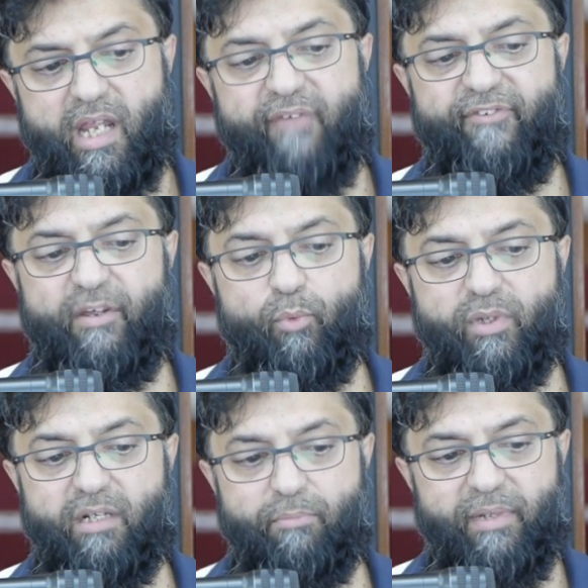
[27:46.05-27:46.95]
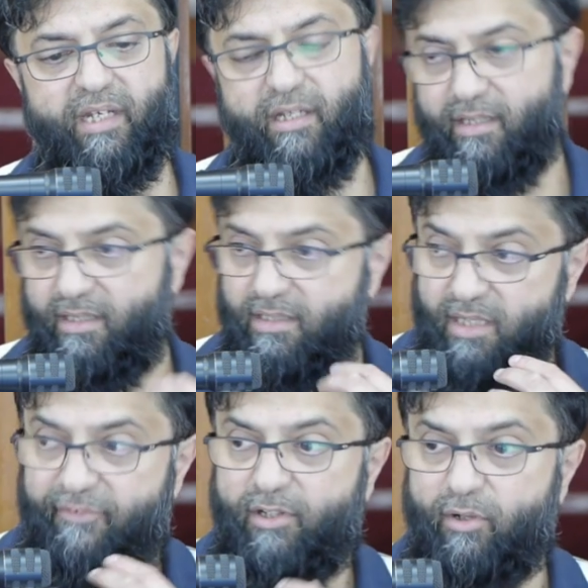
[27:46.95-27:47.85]
if it wouldn't be
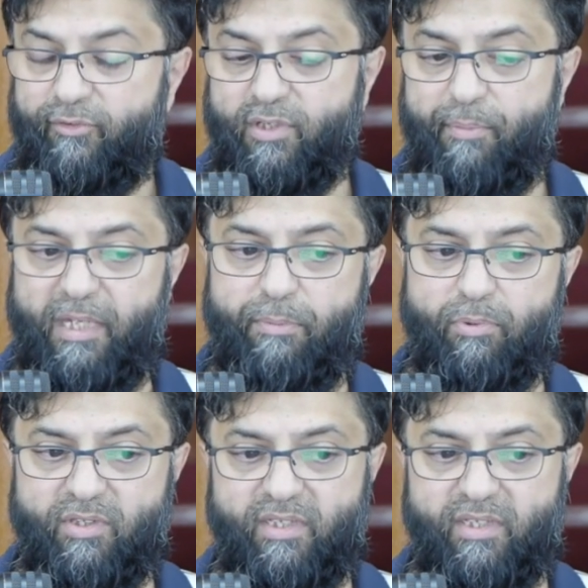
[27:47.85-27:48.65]
difficult for the people.